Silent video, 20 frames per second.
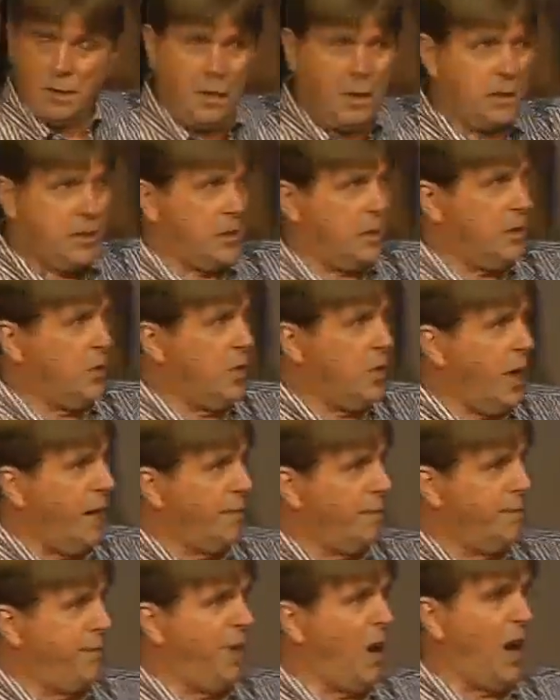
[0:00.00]
It's you
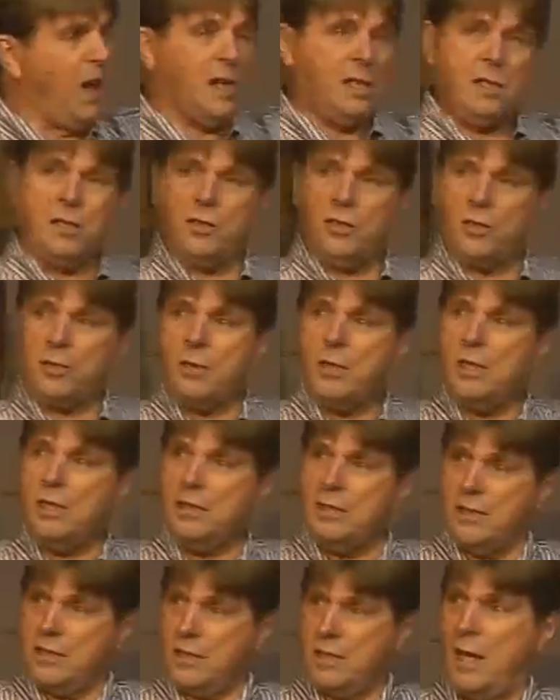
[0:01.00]
got violent
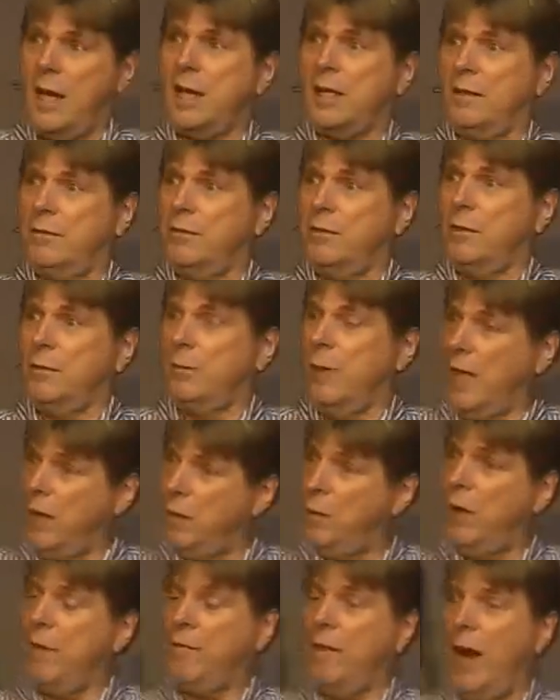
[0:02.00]
greed inside of you. By
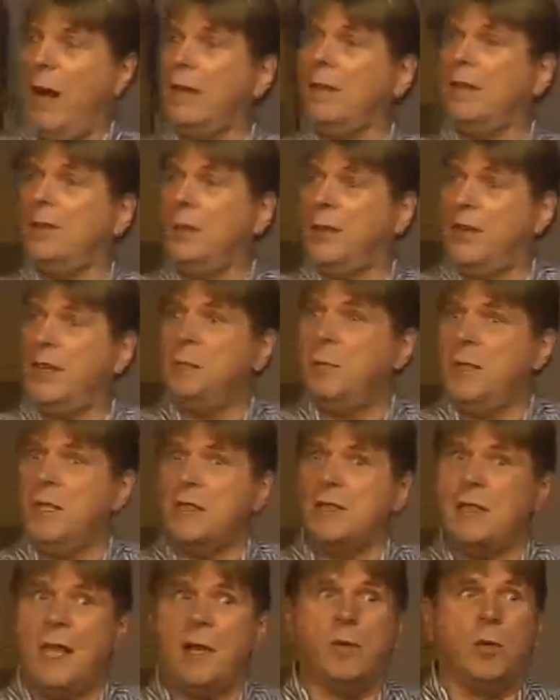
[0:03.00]
the way, violent greed
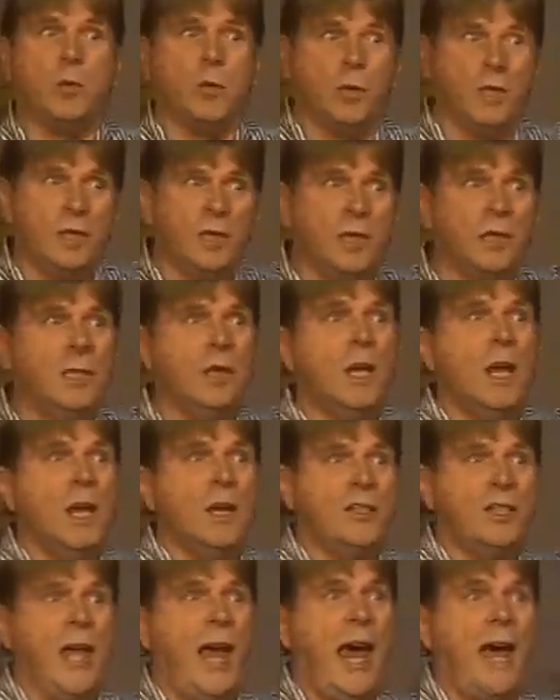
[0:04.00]
means they were willing
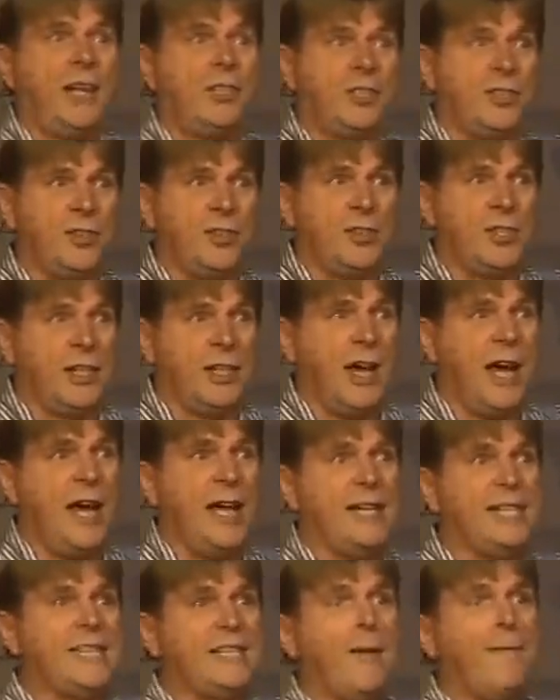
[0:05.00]
to
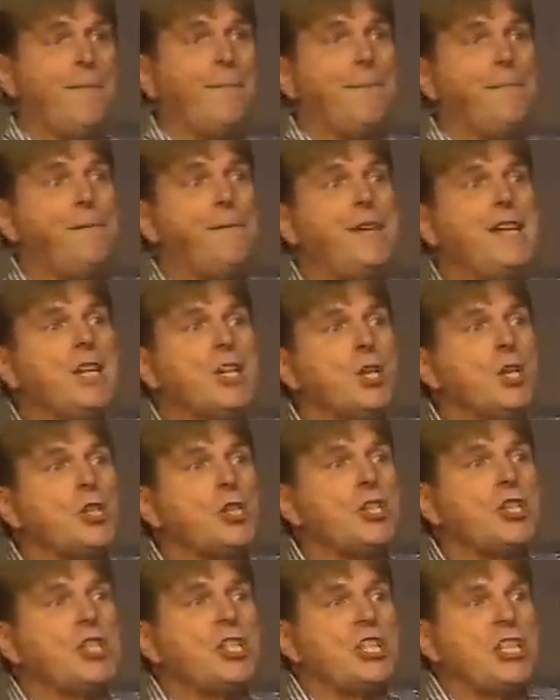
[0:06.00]
exercise
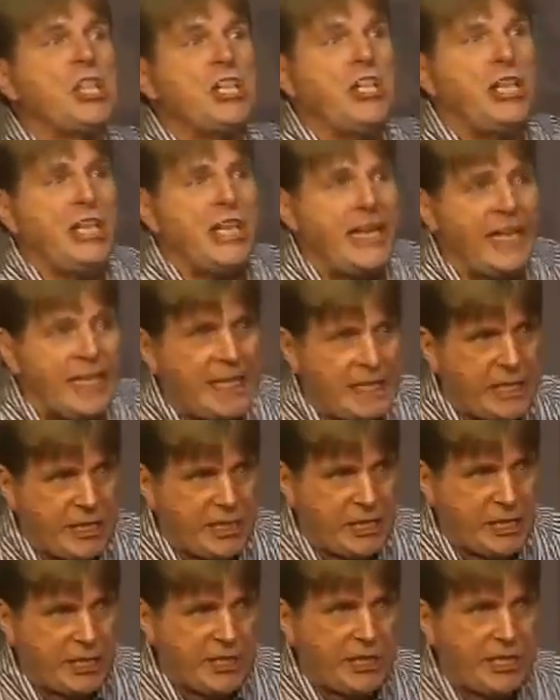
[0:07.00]

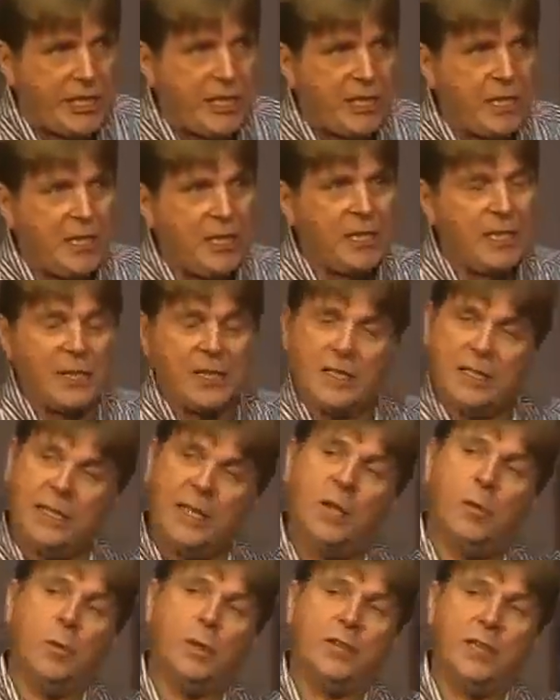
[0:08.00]
fierceness to
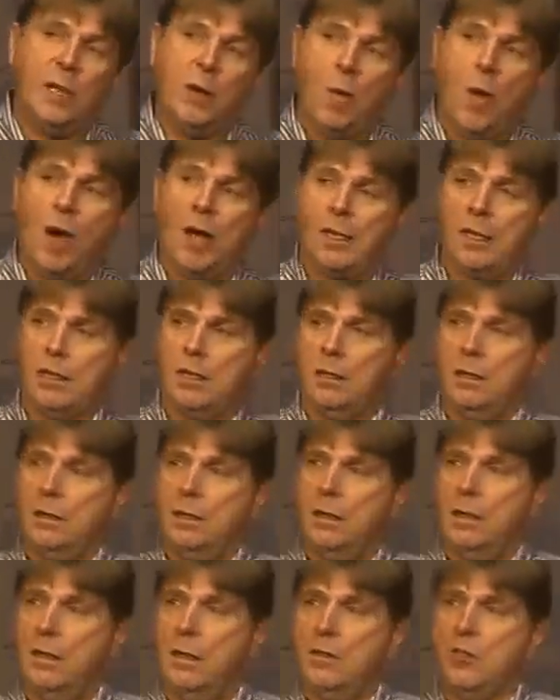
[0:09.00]
get what they wanted,
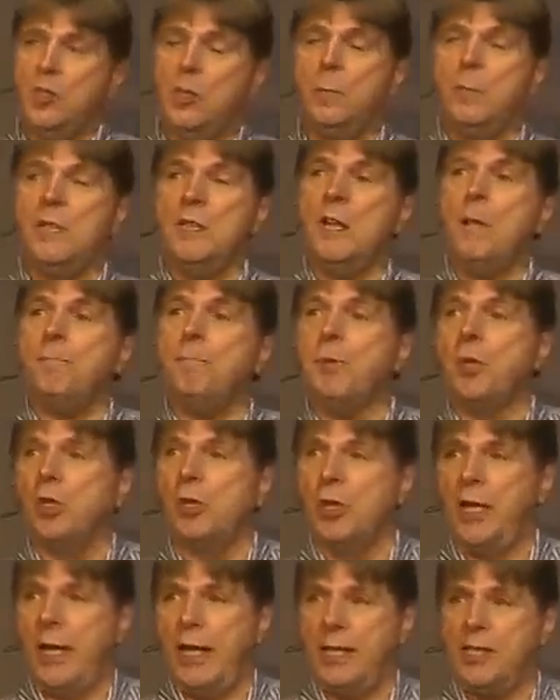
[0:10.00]
to
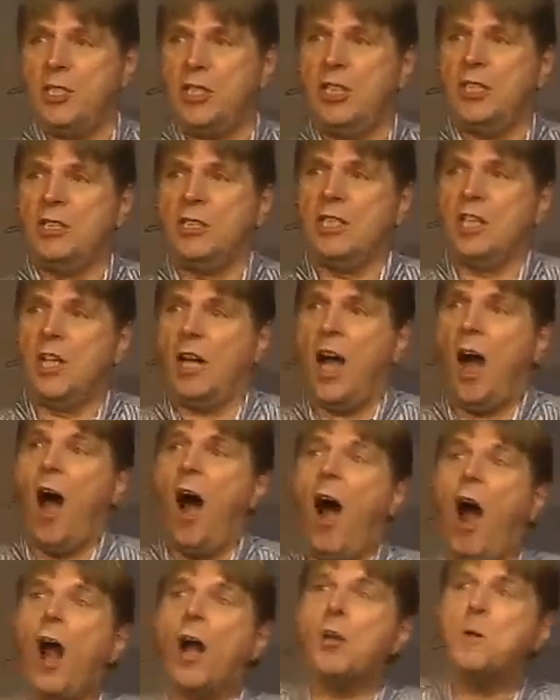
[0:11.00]
manipulate, to, to
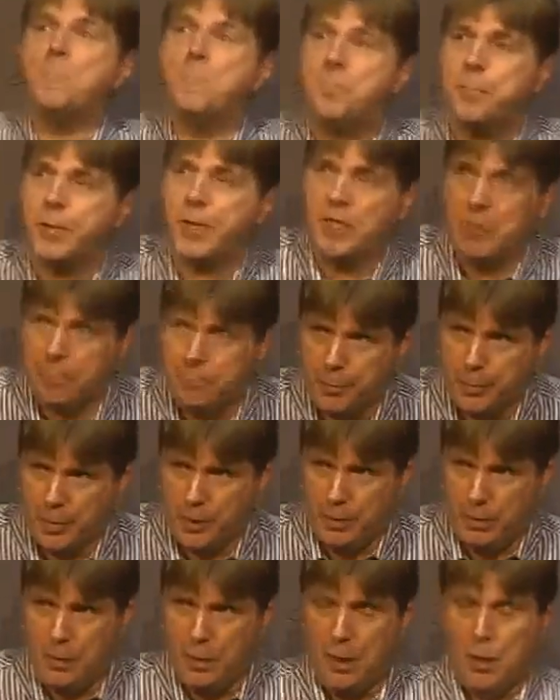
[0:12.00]
harm
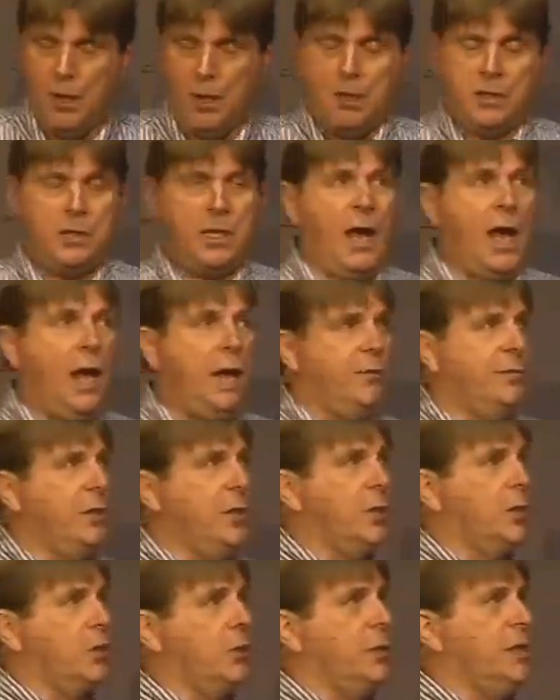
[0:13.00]
people to have
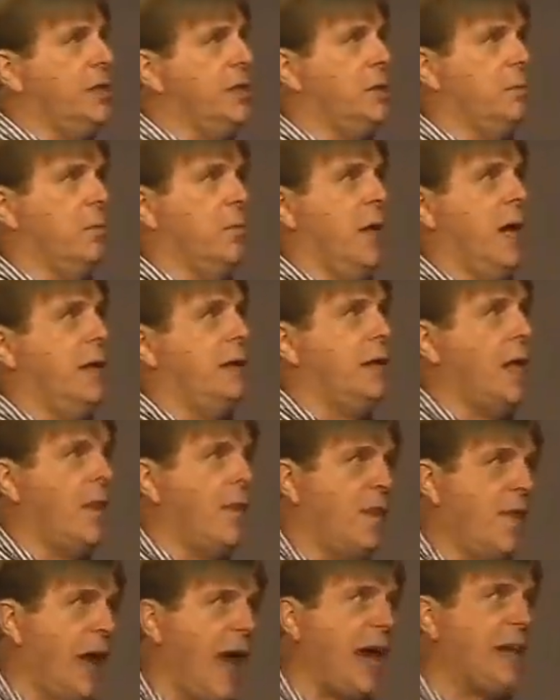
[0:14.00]
their greed met.
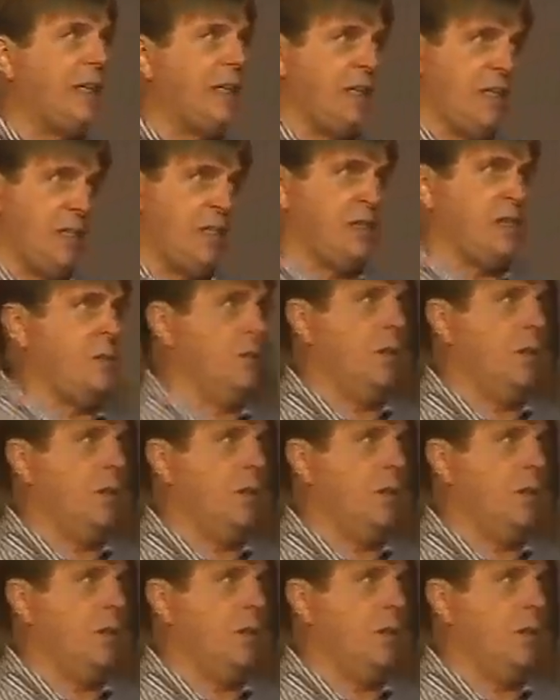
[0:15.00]
And that is